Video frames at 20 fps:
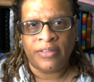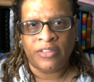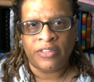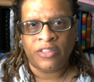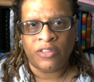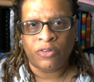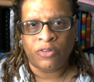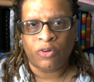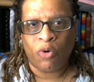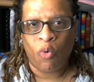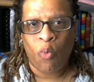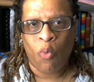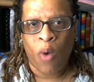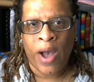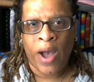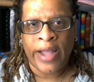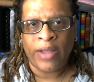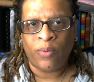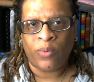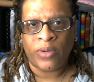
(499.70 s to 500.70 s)
little
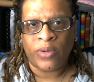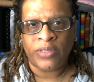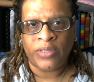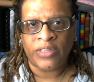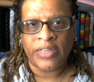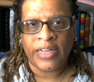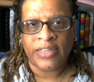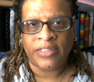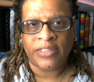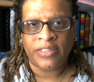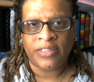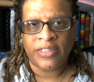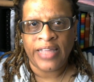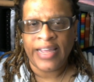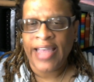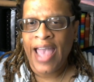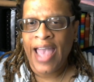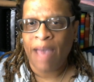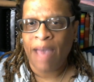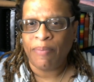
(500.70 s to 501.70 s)
white one says
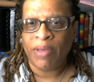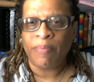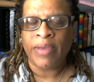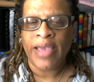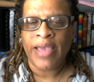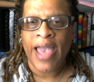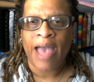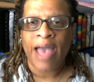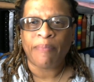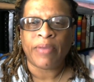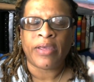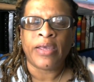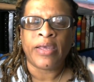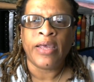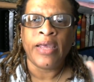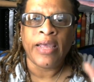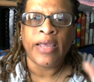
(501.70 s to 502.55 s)
think happy, be happy.